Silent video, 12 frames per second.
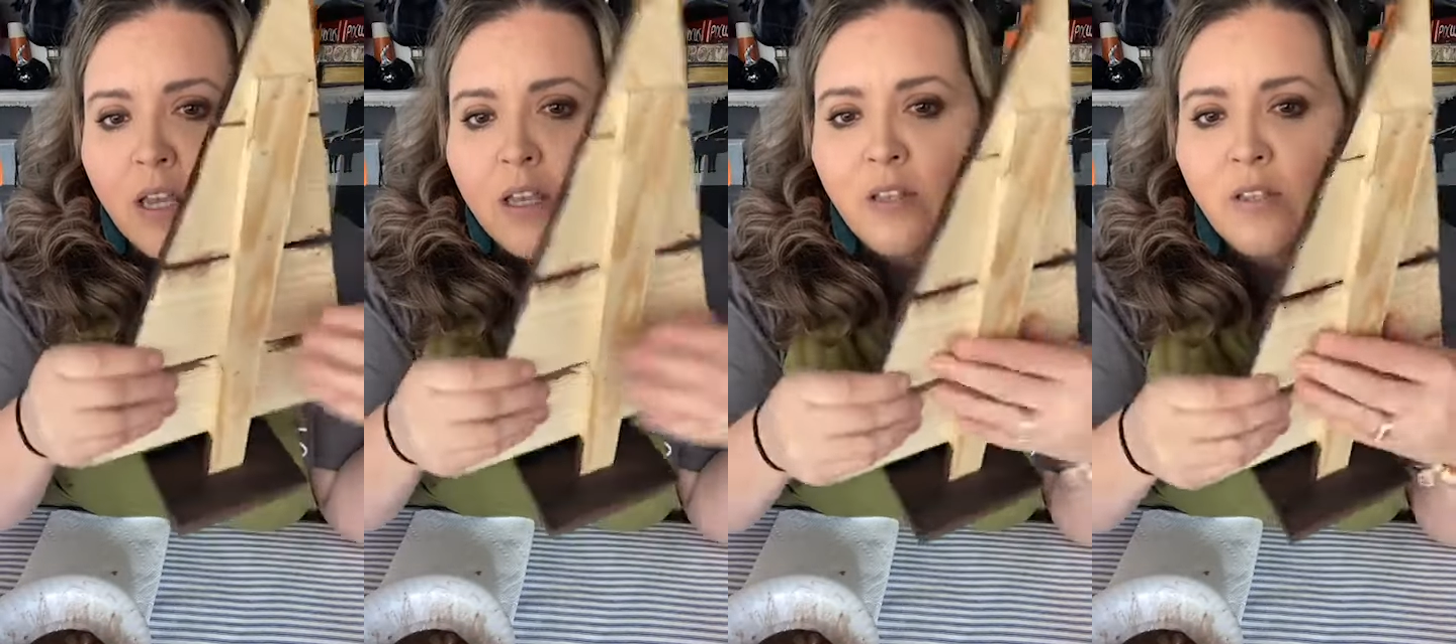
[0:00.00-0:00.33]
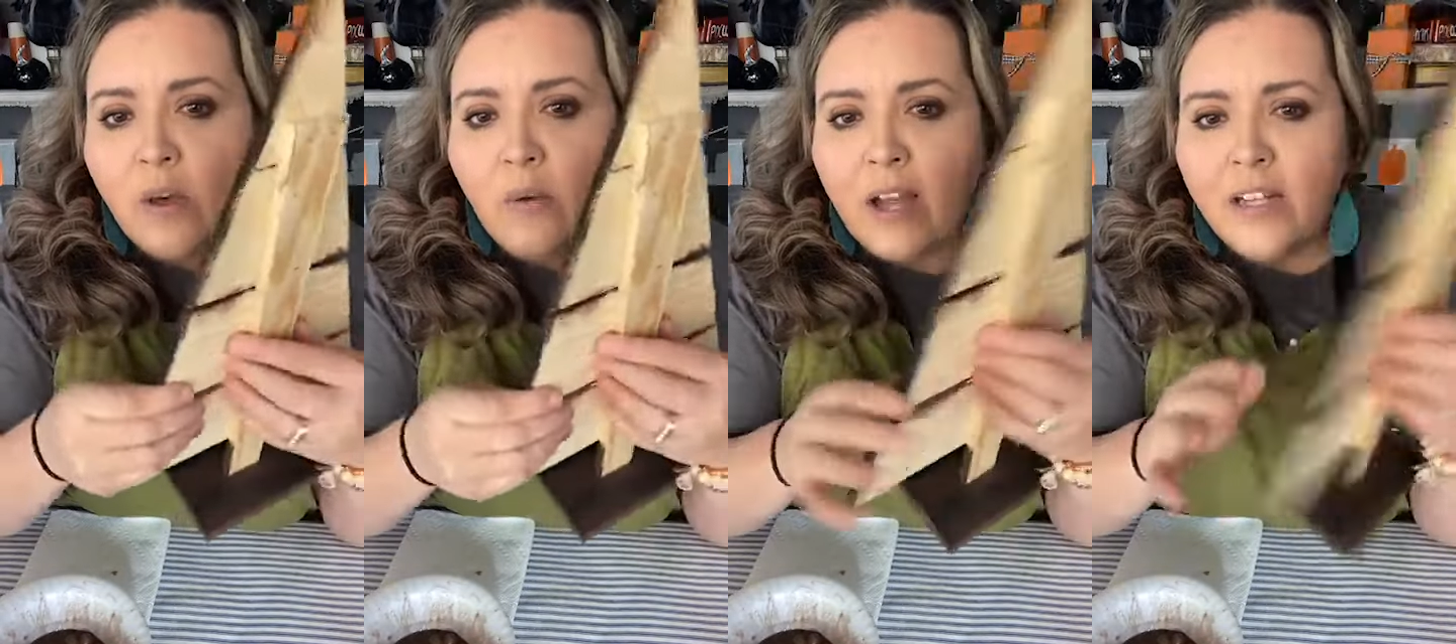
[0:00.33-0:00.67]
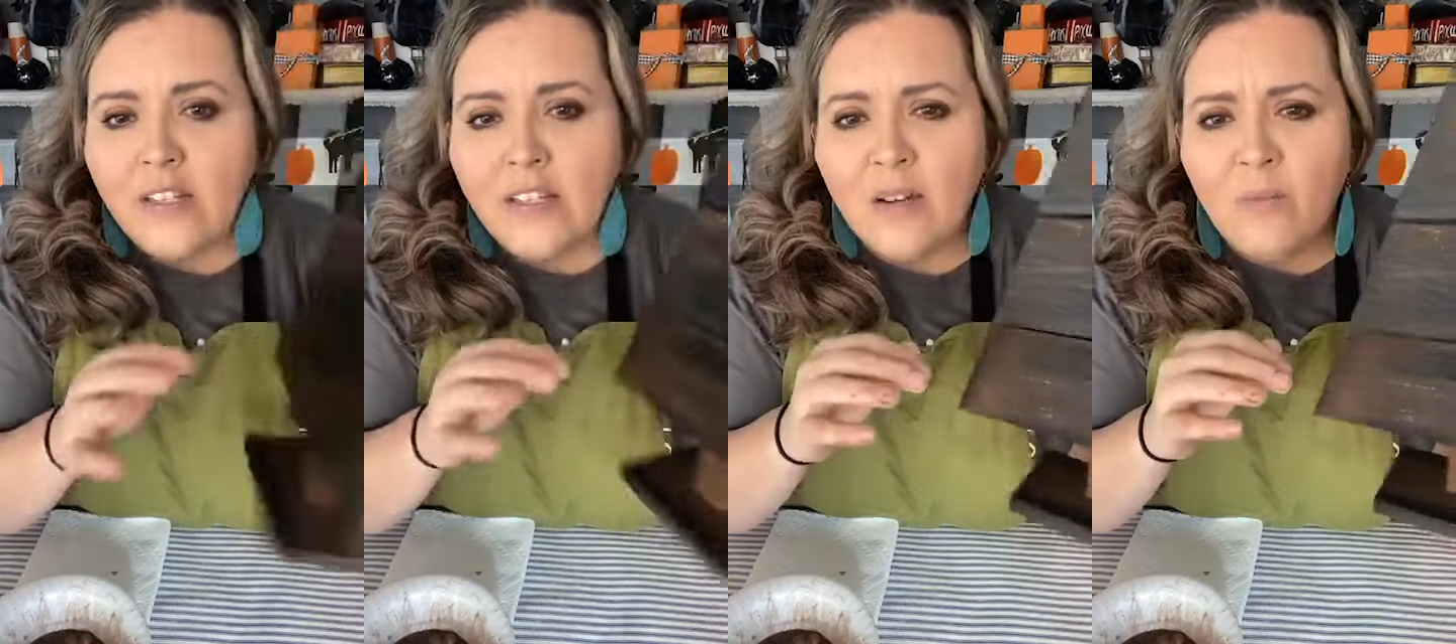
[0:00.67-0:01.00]
So I
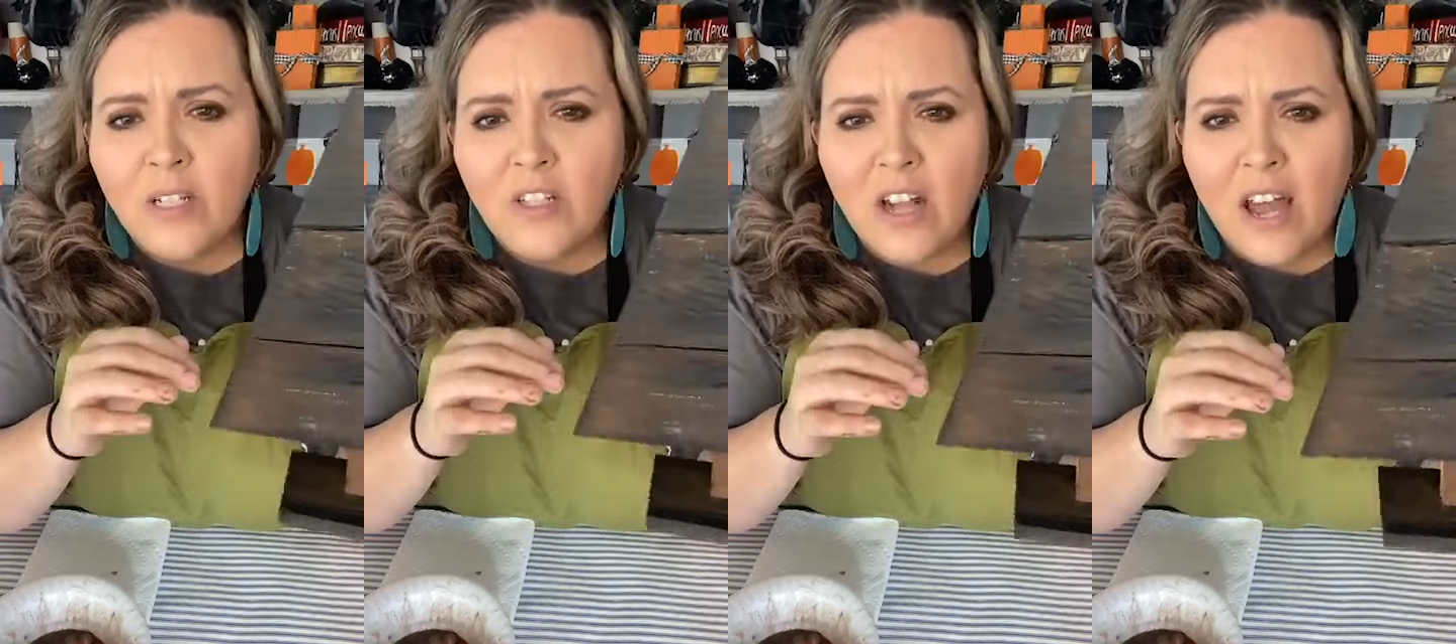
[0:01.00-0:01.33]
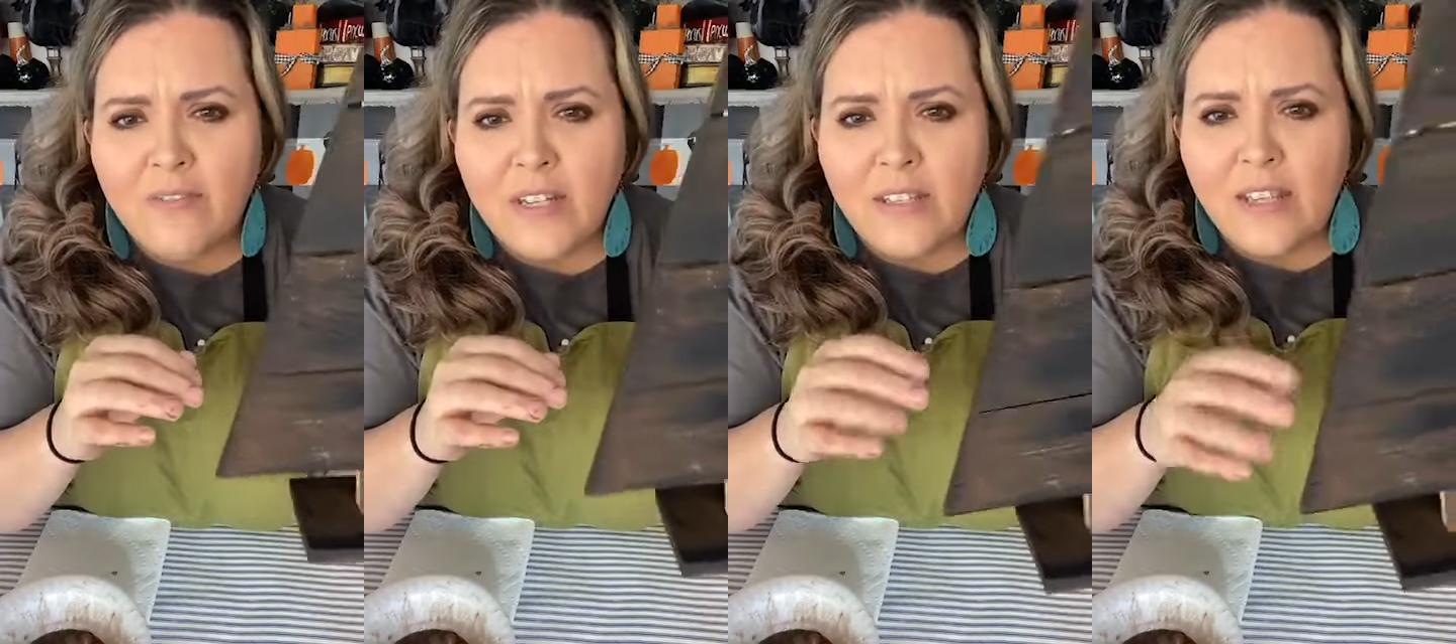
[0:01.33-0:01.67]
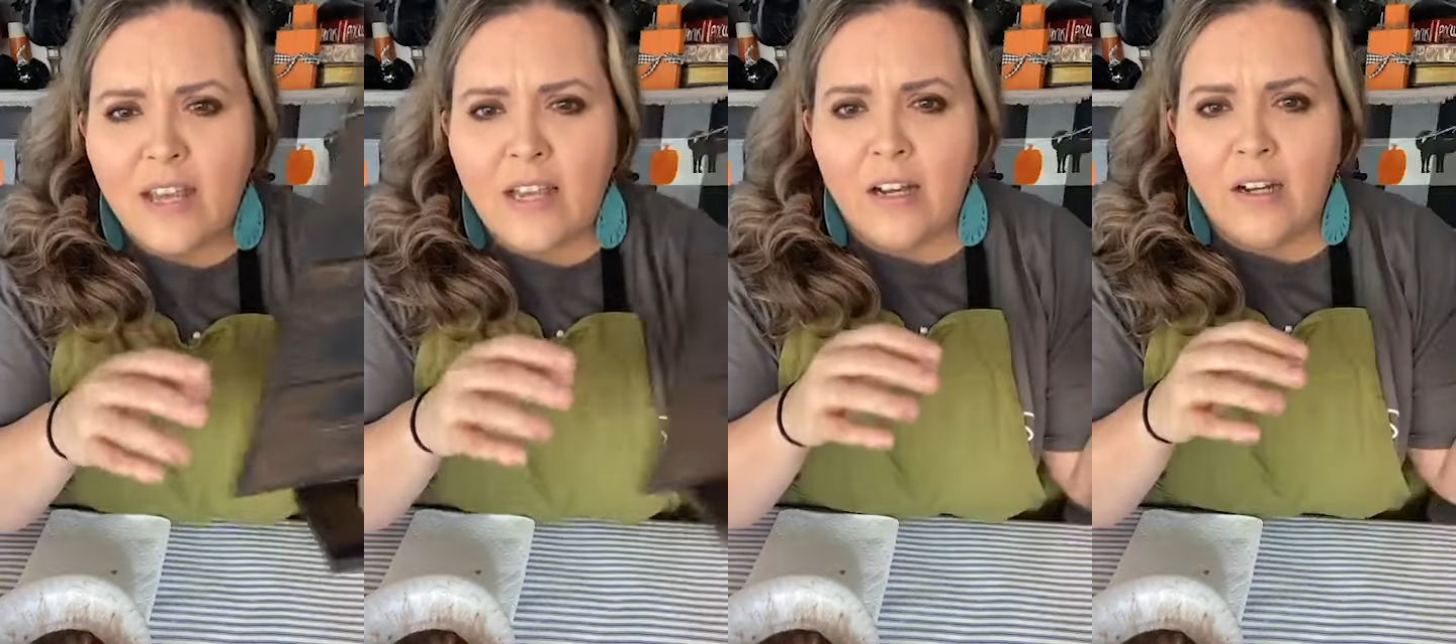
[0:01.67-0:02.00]
just didn't want you to have to
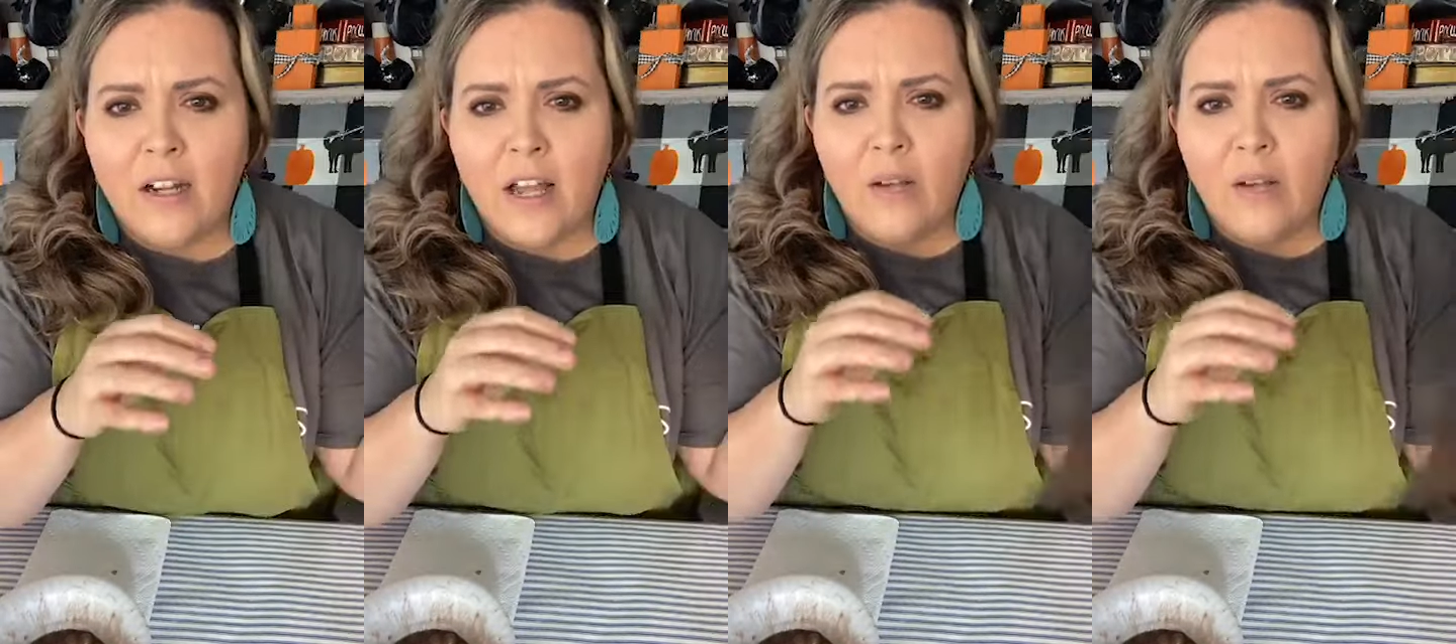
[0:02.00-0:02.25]
sit here